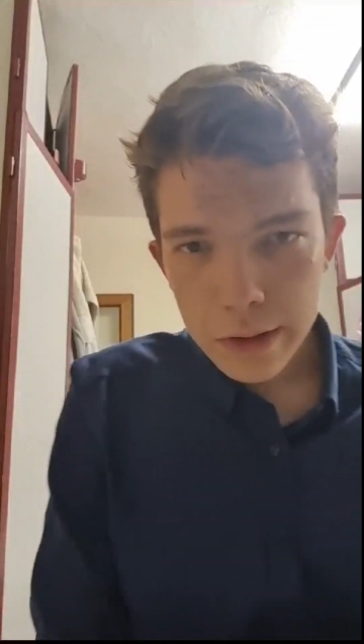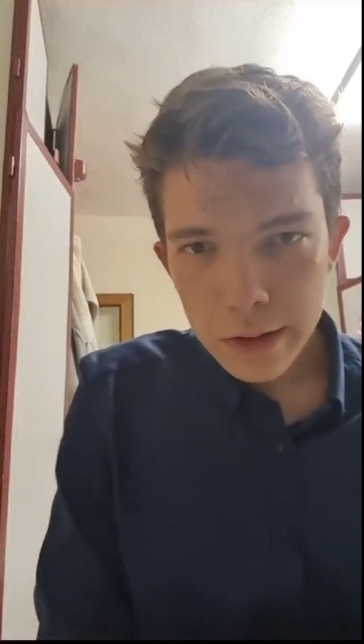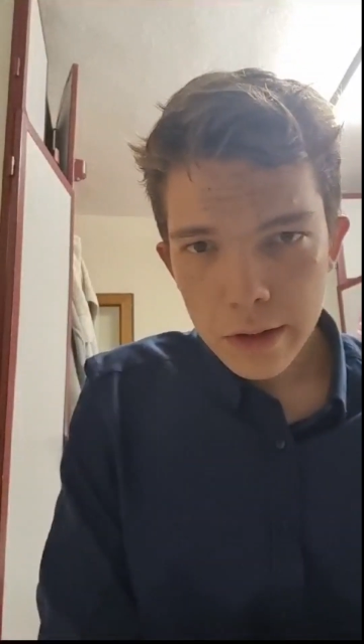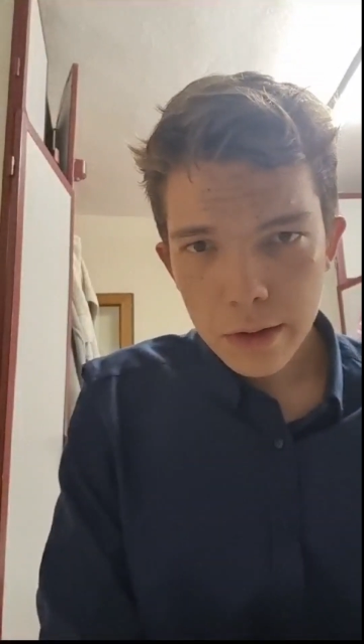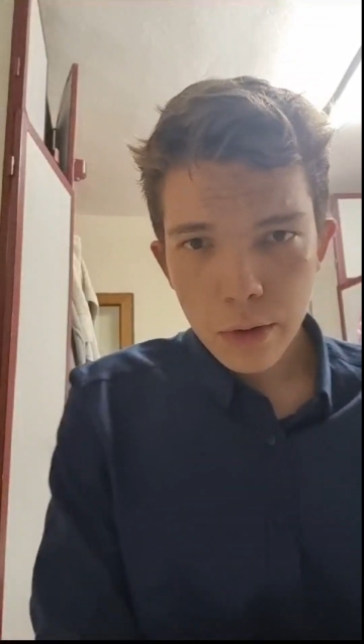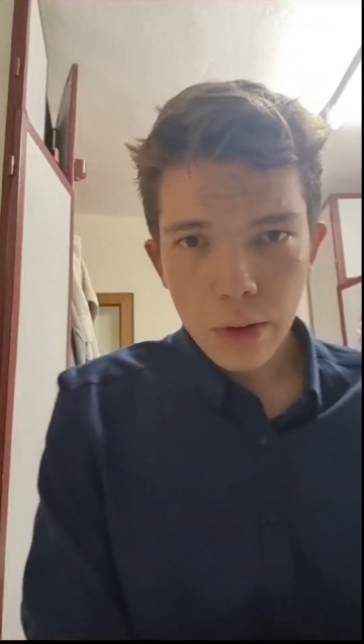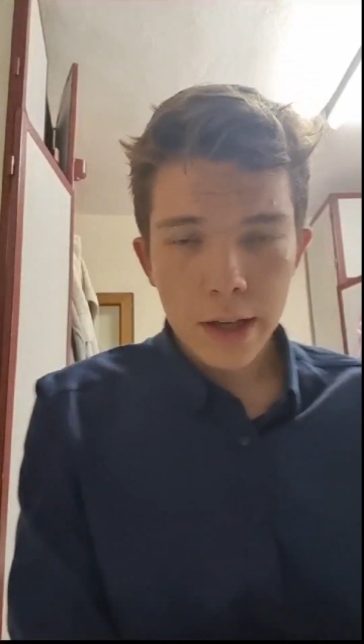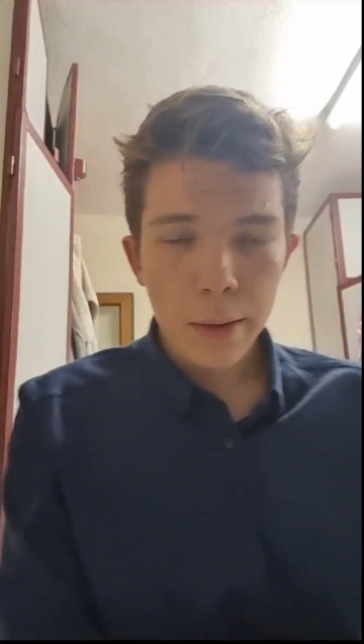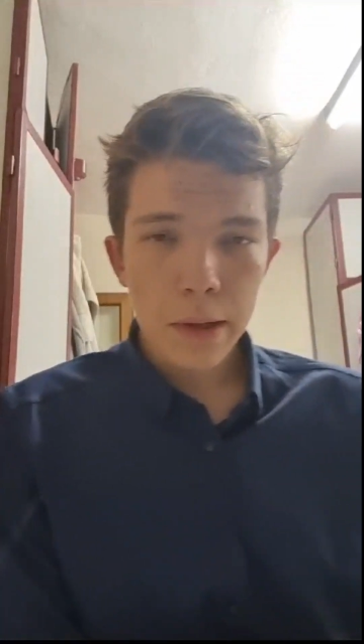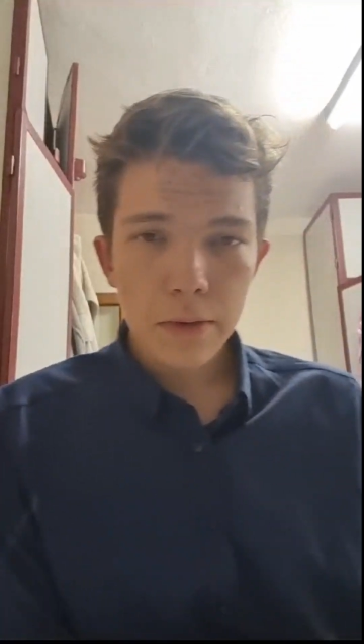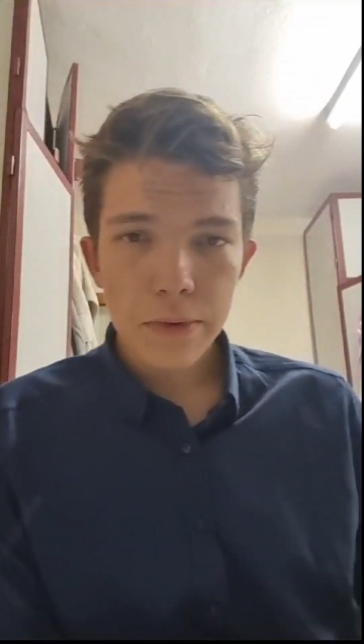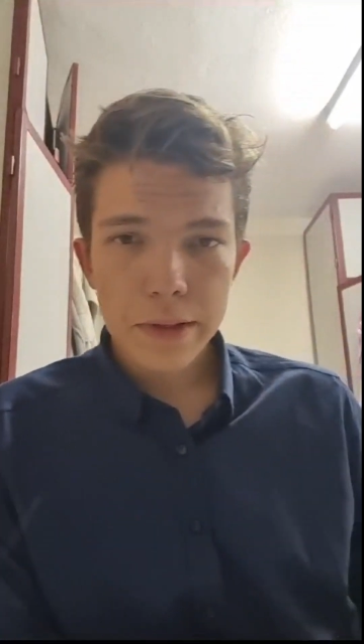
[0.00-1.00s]
to talk
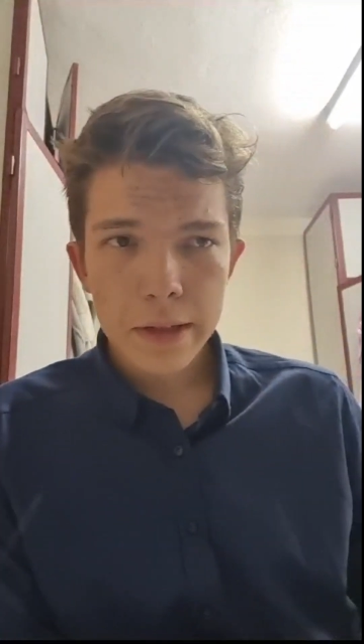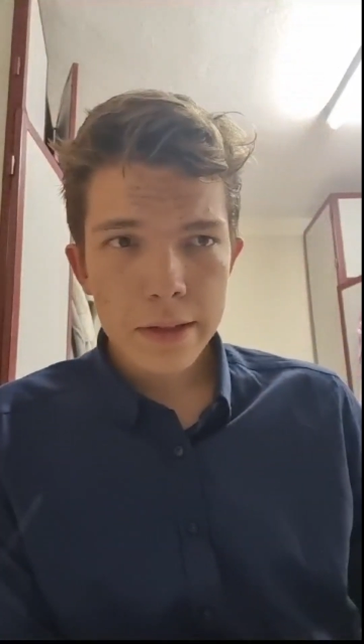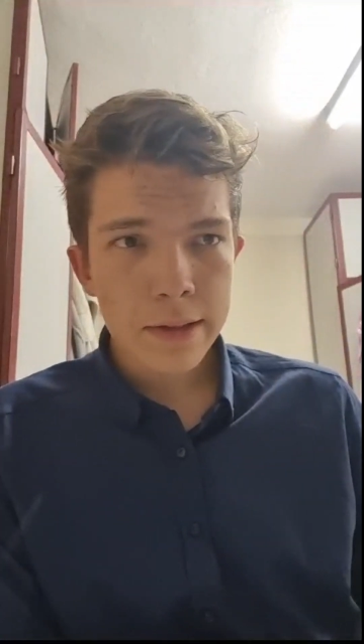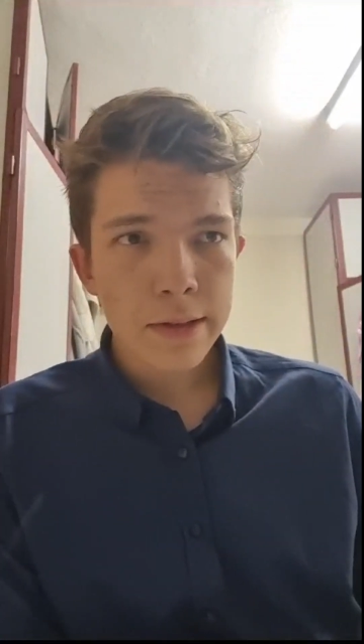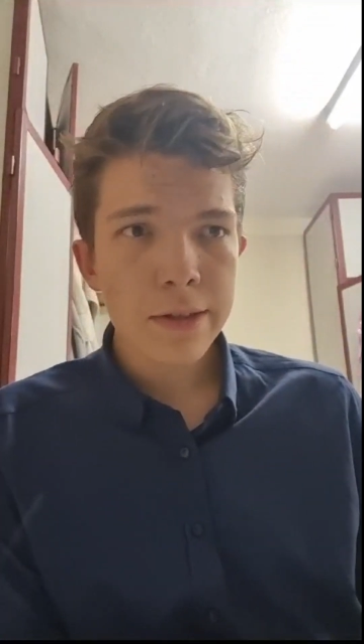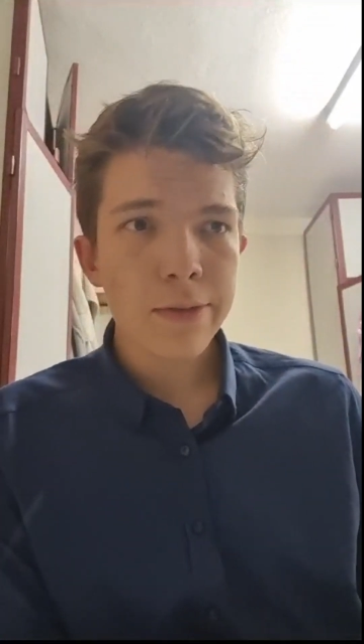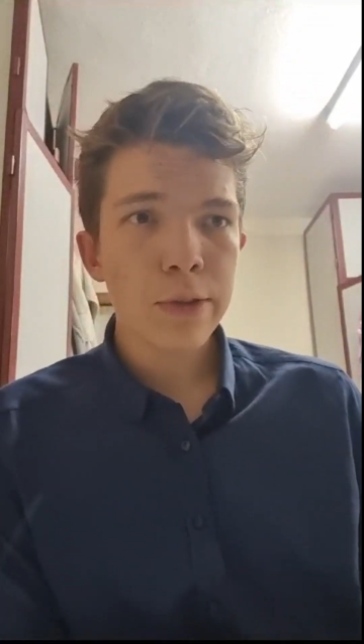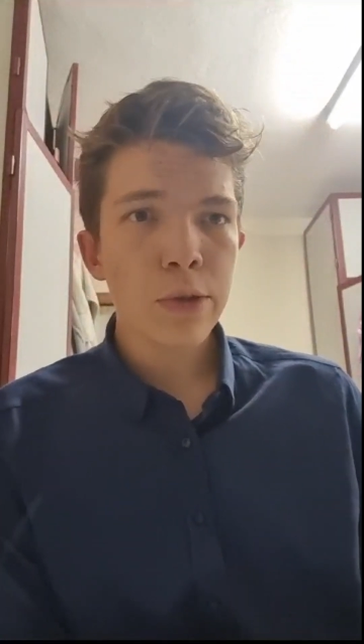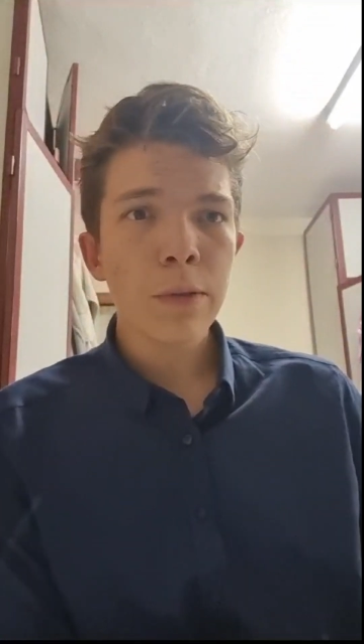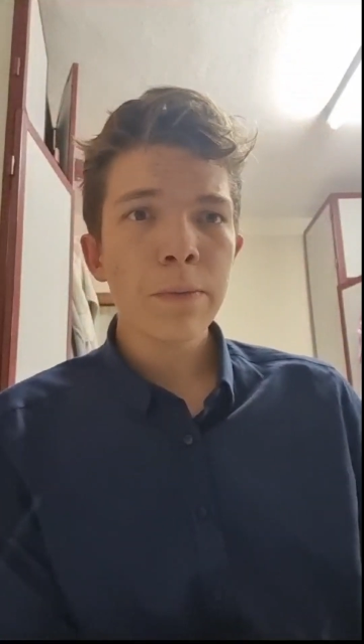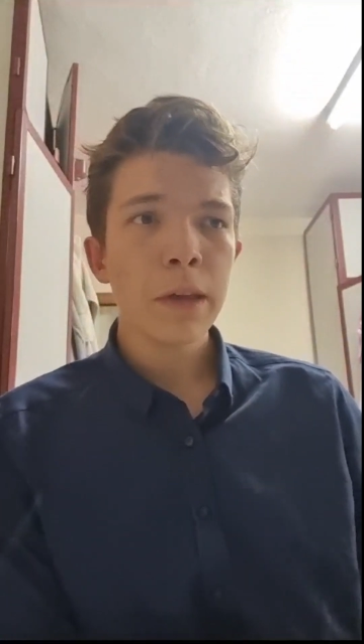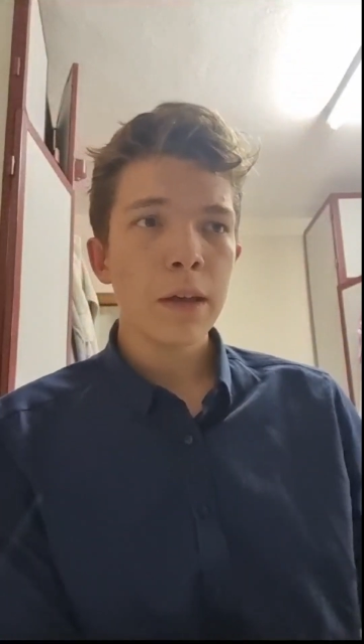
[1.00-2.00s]
about physics in this
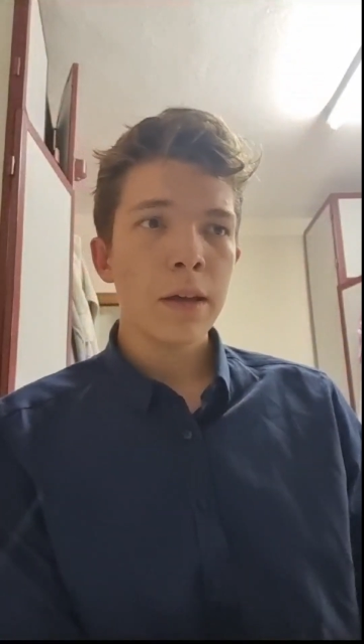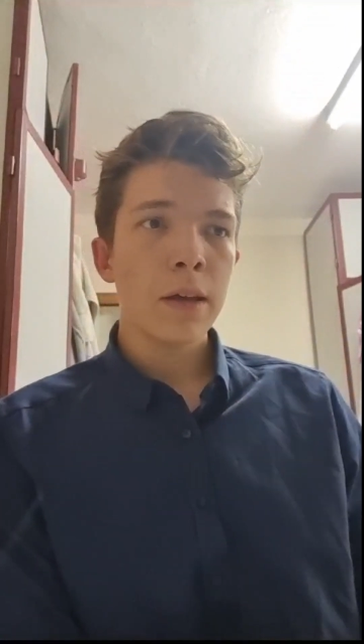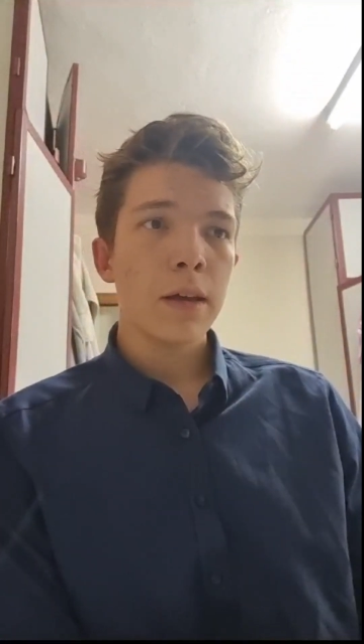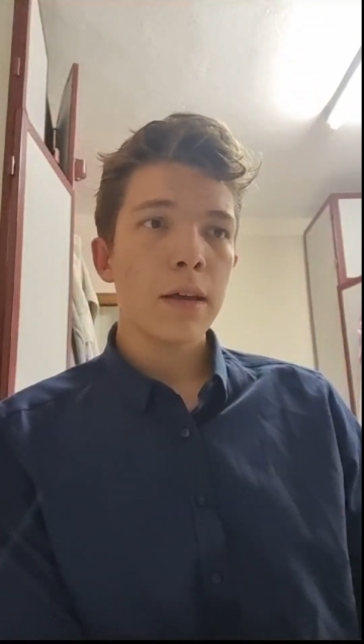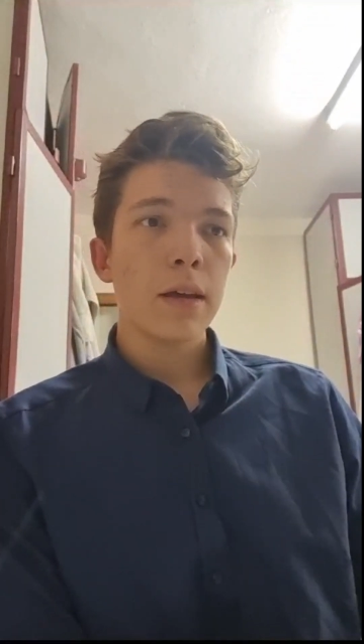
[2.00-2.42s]
video uh,